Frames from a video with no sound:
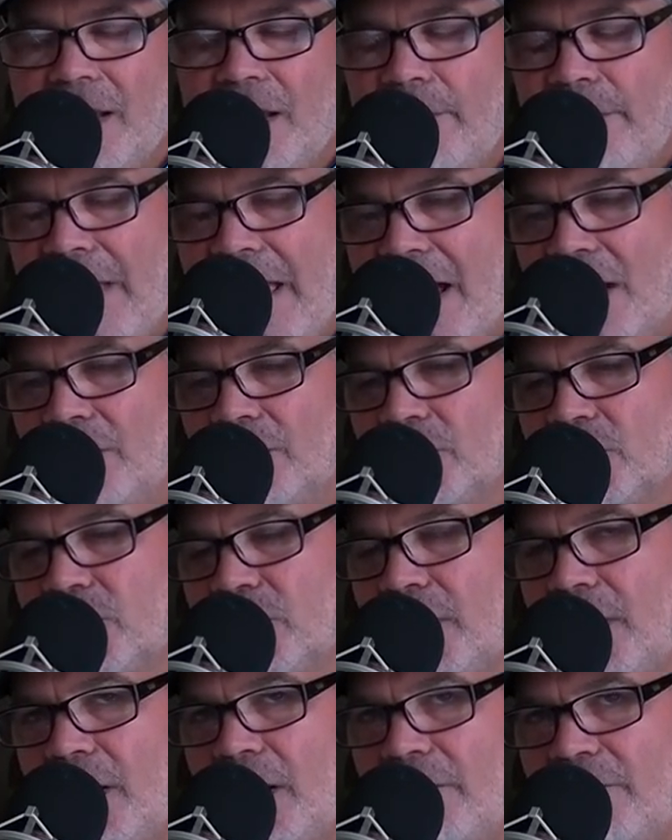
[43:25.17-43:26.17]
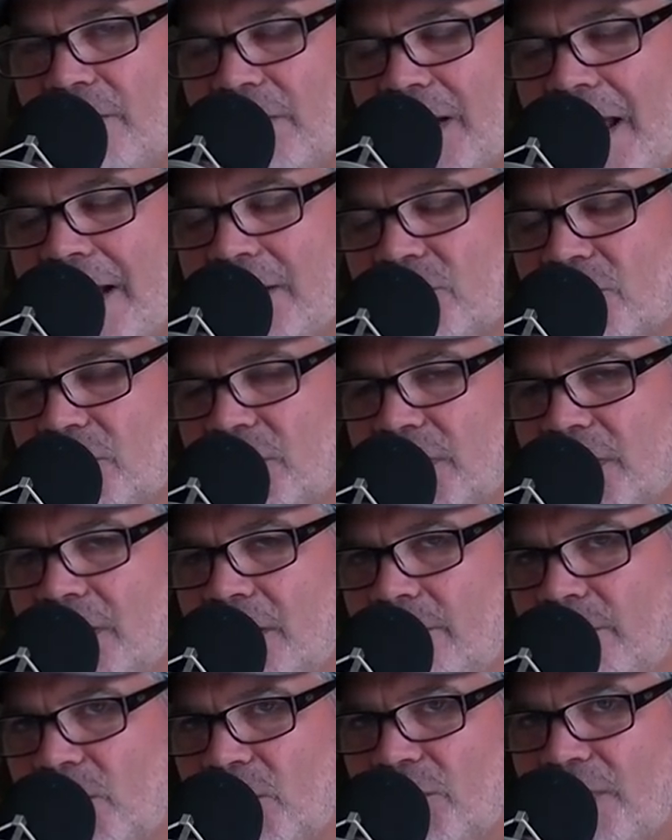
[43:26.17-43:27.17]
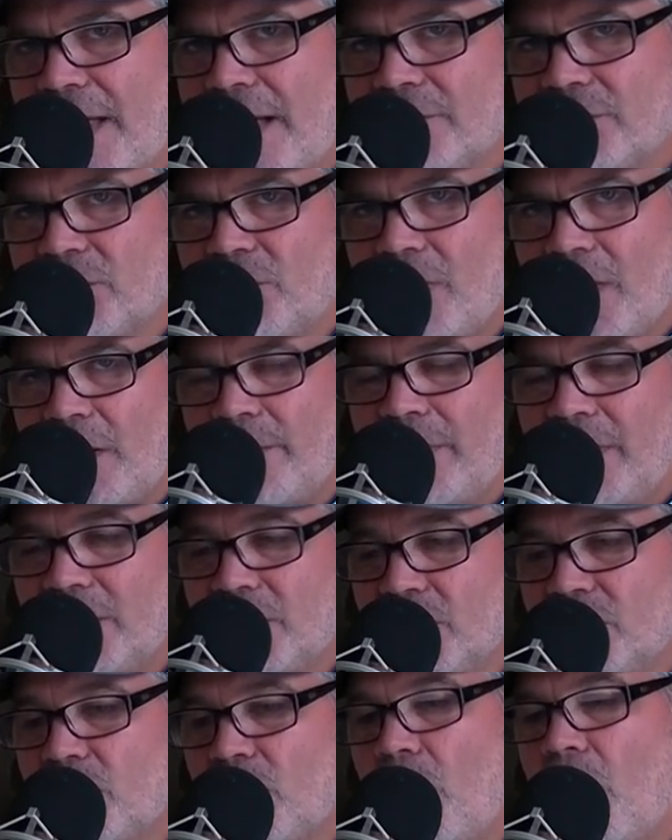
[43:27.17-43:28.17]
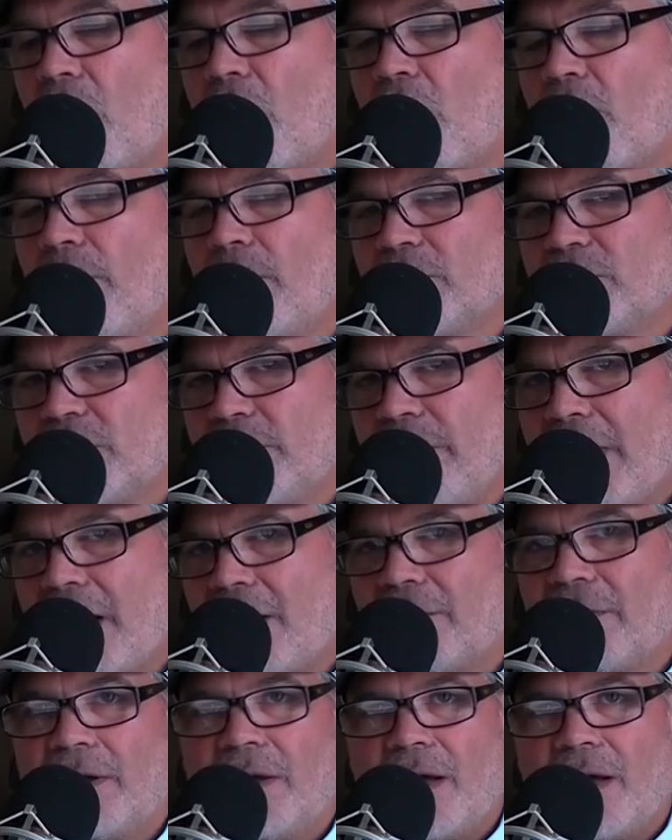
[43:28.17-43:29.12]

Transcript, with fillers: pounds of nitrogen per thousand recommendation. So almost a pound.